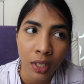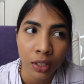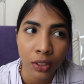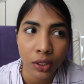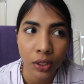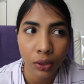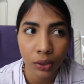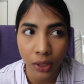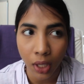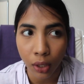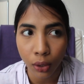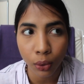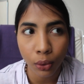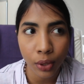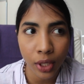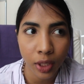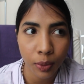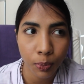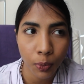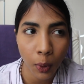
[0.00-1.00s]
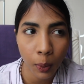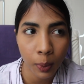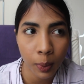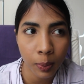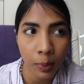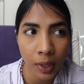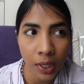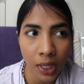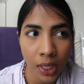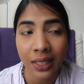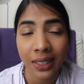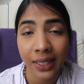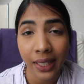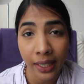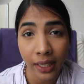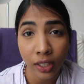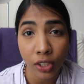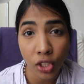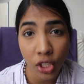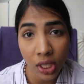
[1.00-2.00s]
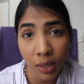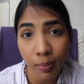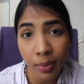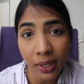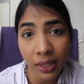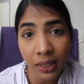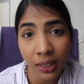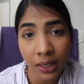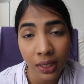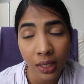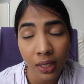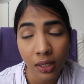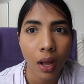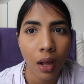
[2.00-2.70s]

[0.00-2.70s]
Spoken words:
So Sanur is probably the second cheapest.